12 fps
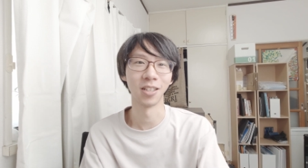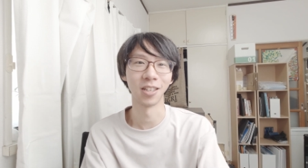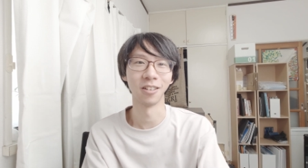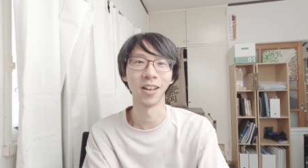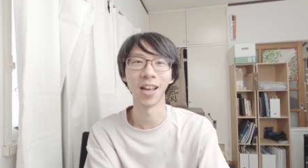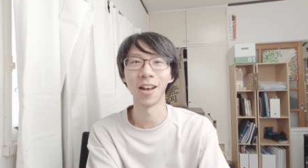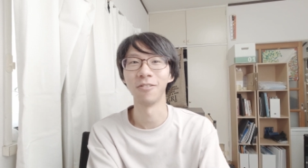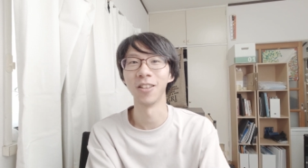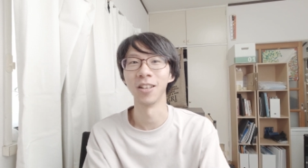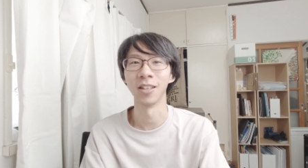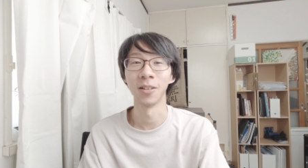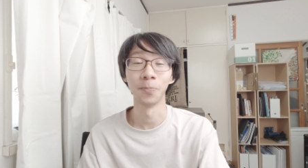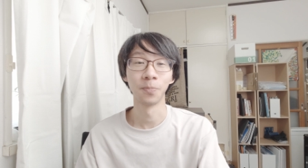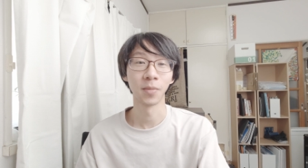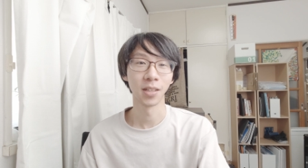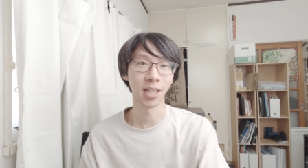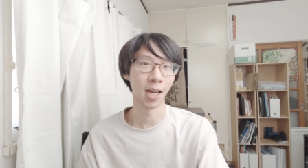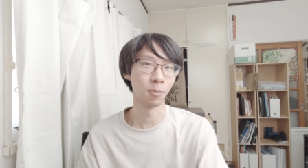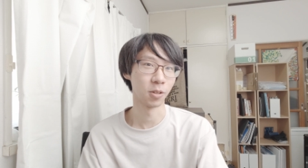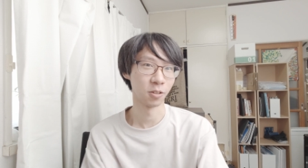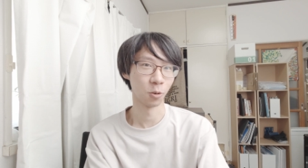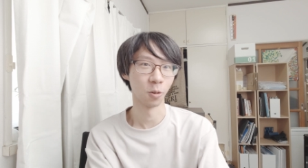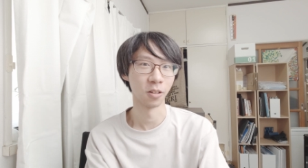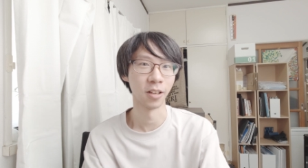until I have the time to
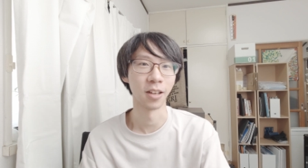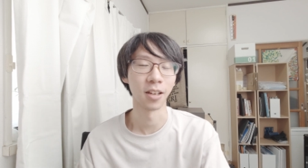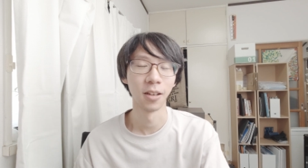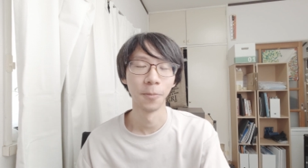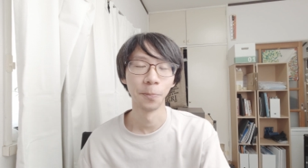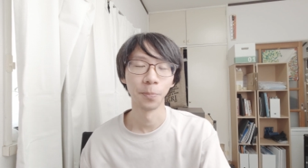sort of like